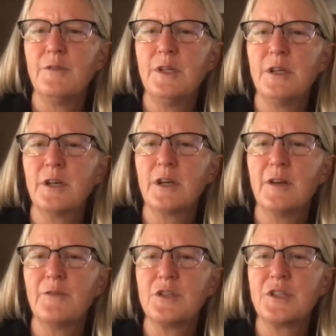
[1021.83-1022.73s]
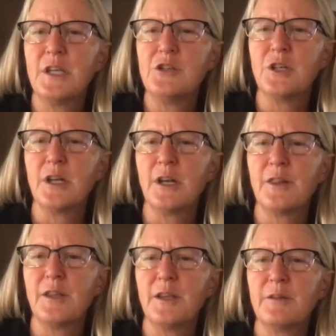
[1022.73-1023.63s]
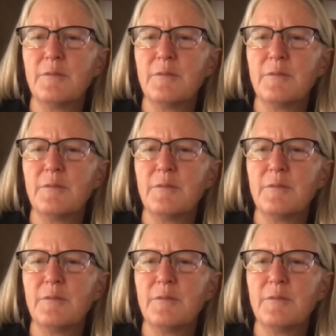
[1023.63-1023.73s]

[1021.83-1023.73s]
a conversation, and I think